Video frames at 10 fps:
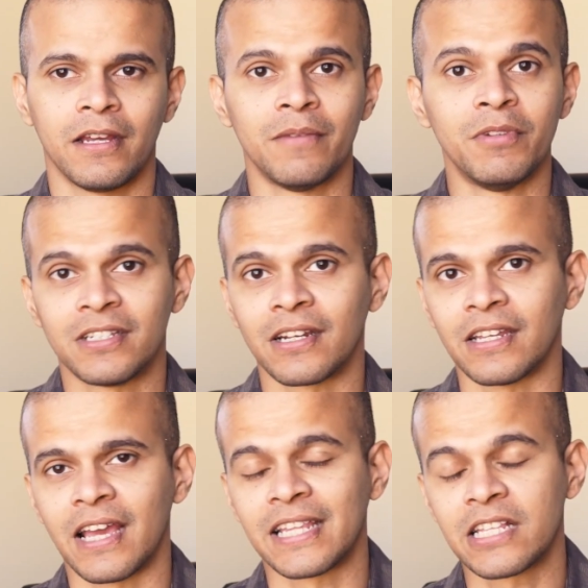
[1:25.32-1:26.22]

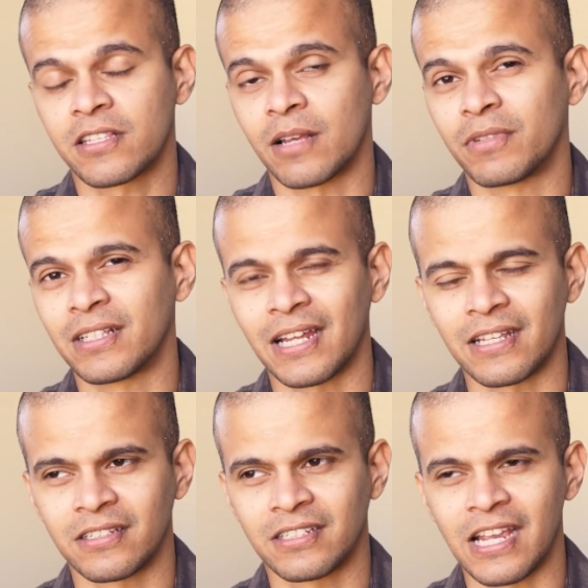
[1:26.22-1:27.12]
immediately. And that's something that
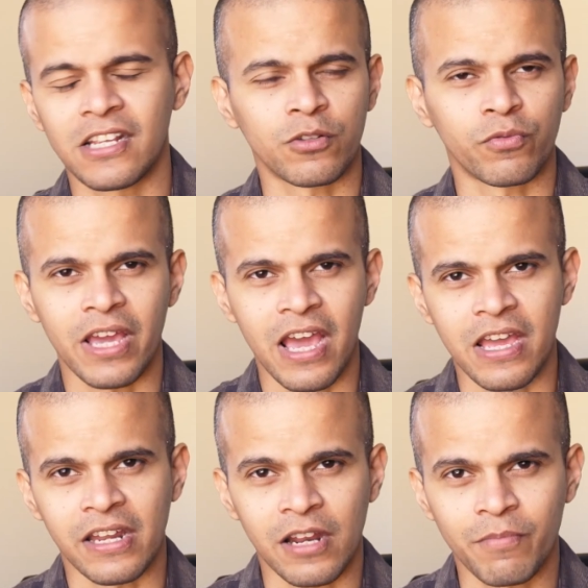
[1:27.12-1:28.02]
has changed the way
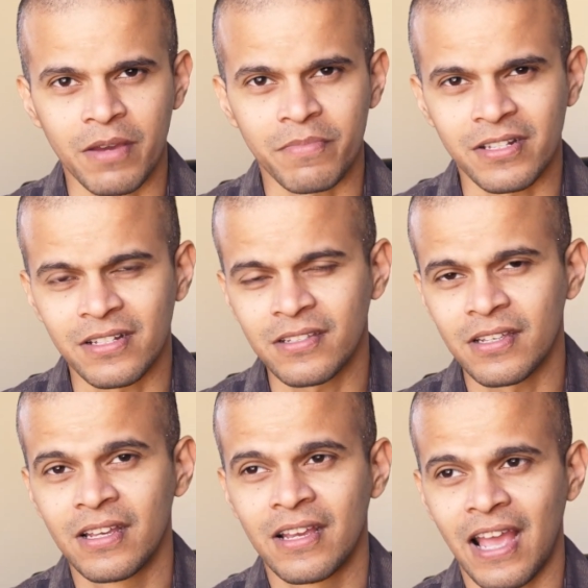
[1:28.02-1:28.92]
I run my business
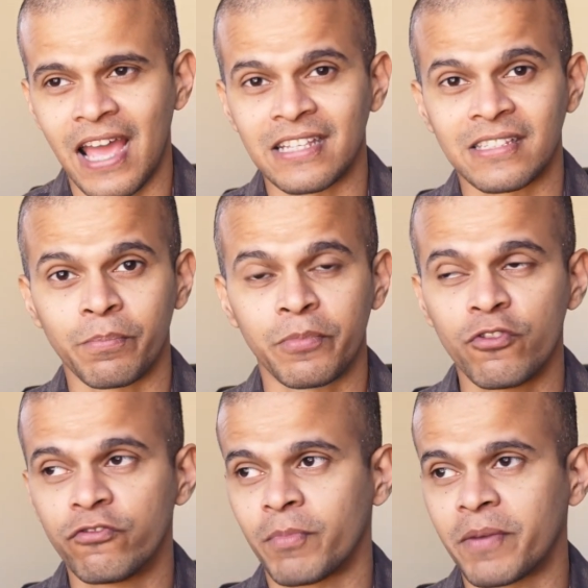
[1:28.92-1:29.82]
and has
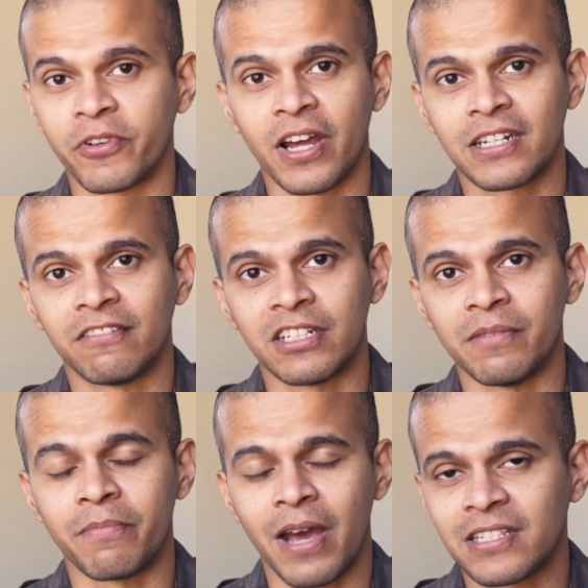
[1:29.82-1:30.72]
improved my productivity
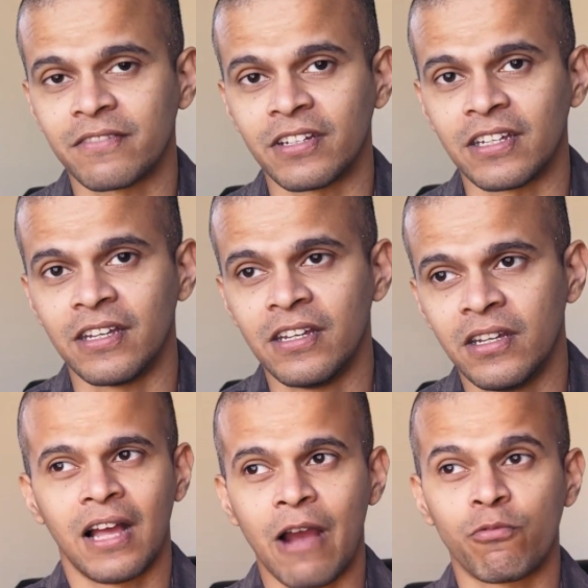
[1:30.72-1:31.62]
massively.
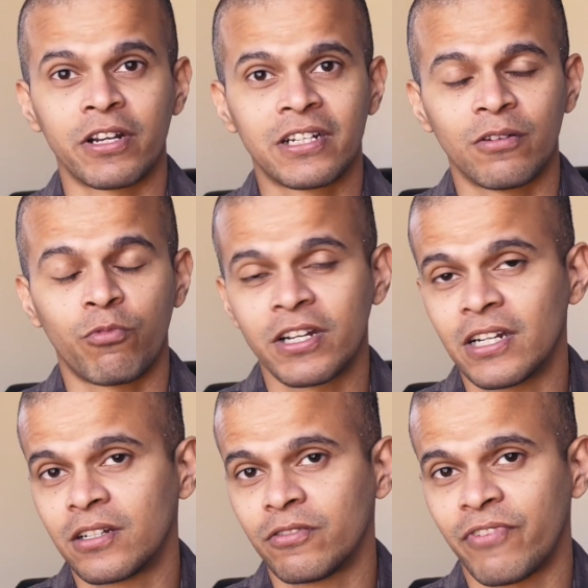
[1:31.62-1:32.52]
I
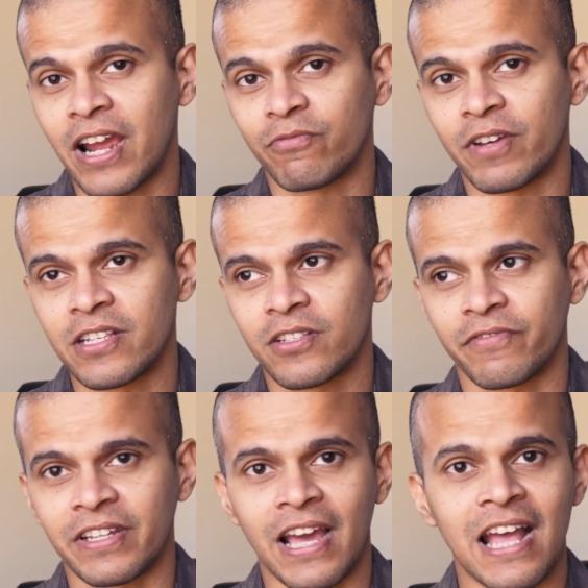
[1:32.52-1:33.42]
wanted to find ways
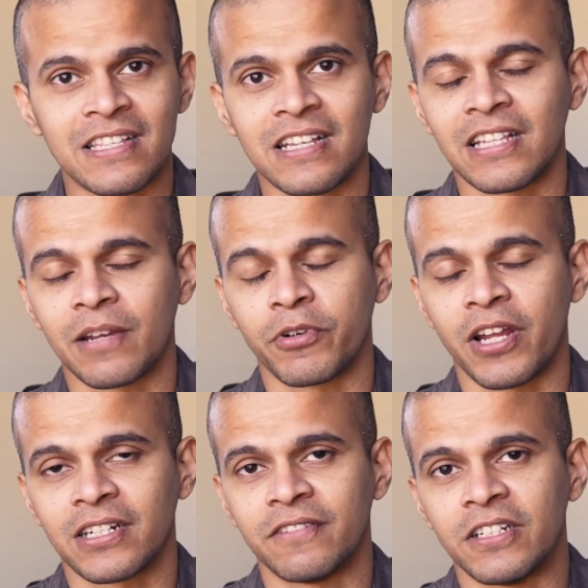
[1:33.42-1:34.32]
of enhancing that
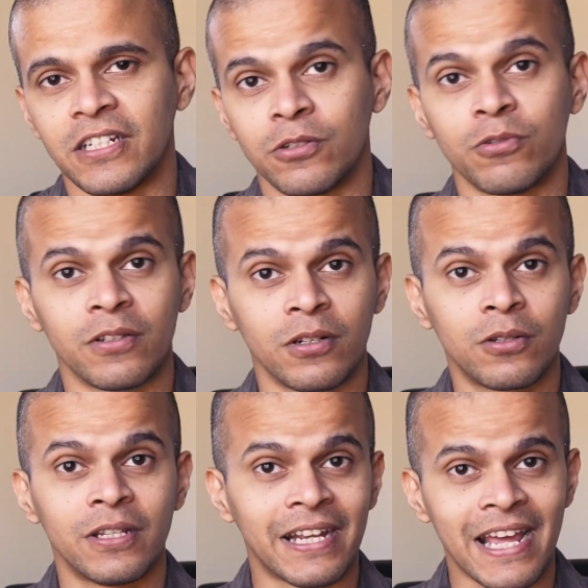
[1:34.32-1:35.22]
productivity to
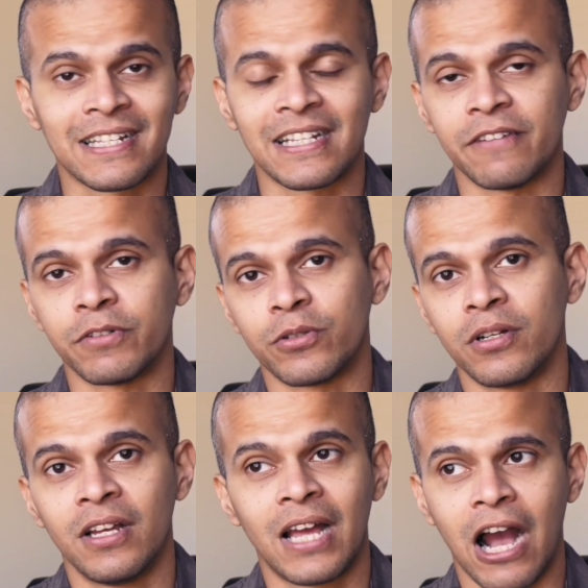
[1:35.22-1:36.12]
the next level.
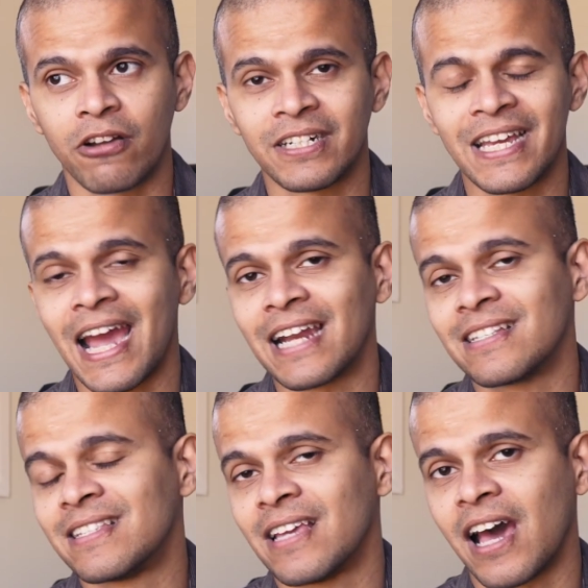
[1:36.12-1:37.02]
I already had a
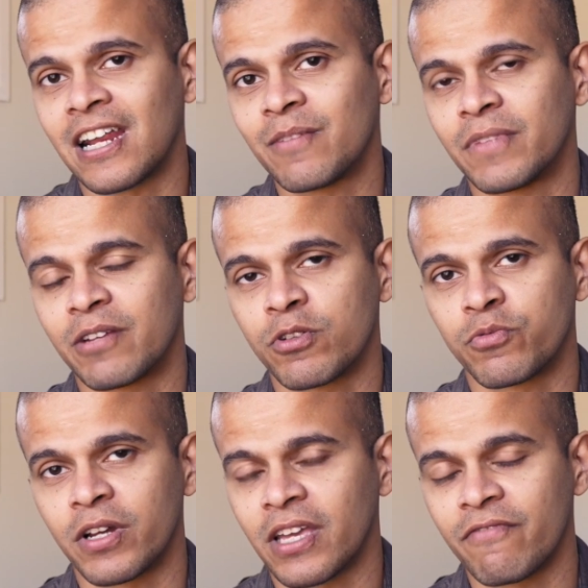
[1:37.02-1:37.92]
CRM that was
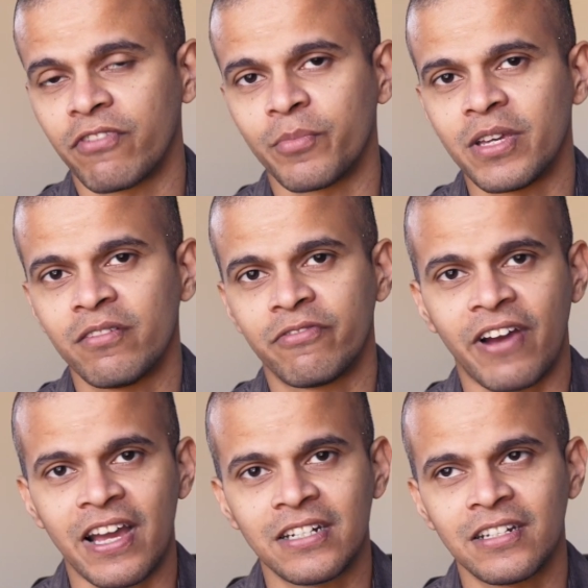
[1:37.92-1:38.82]
working for me
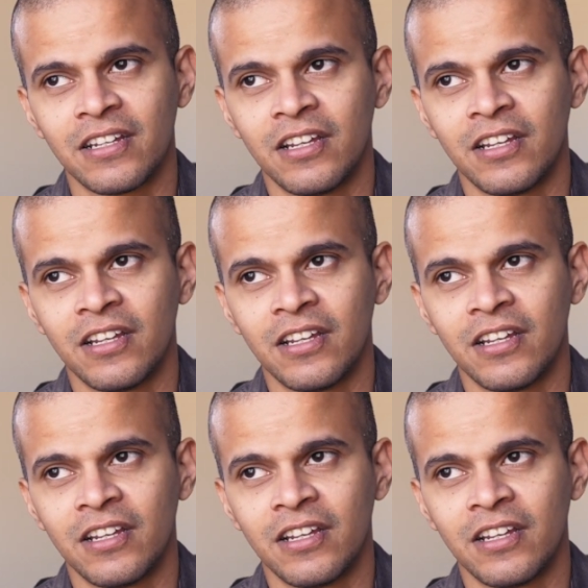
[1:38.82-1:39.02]
fine,